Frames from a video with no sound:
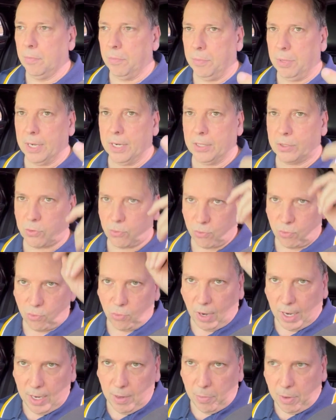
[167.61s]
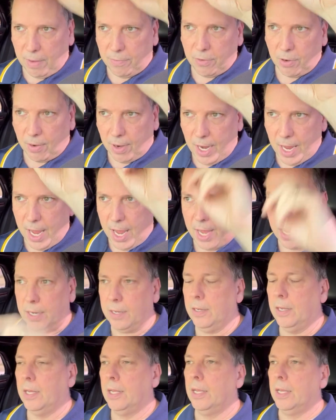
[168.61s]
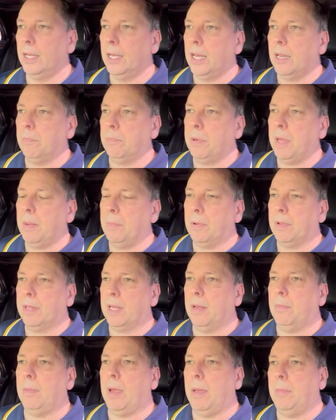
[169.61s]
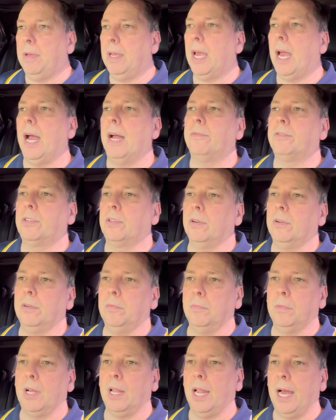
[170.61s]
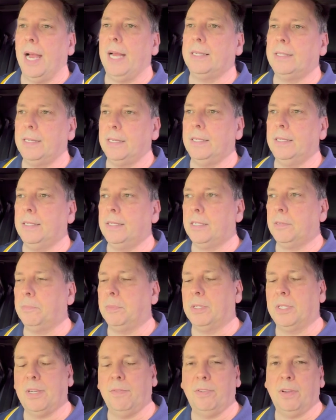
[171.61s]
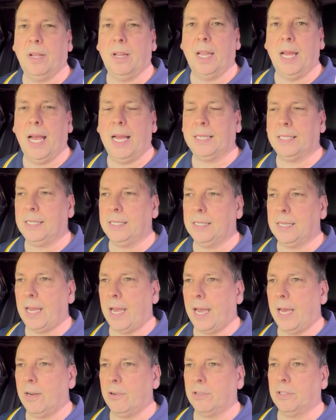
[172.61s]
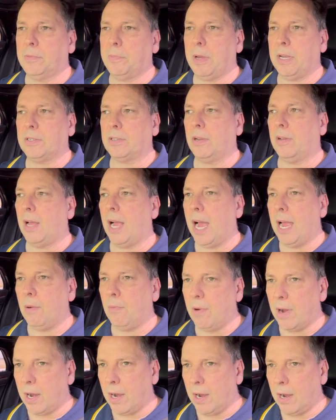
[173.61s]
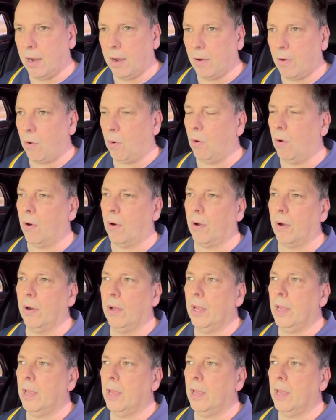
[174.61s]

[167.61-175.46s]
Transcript: but it's right above your head. And people that maybe have certain glasses, specific glasses on, or special eyewear, or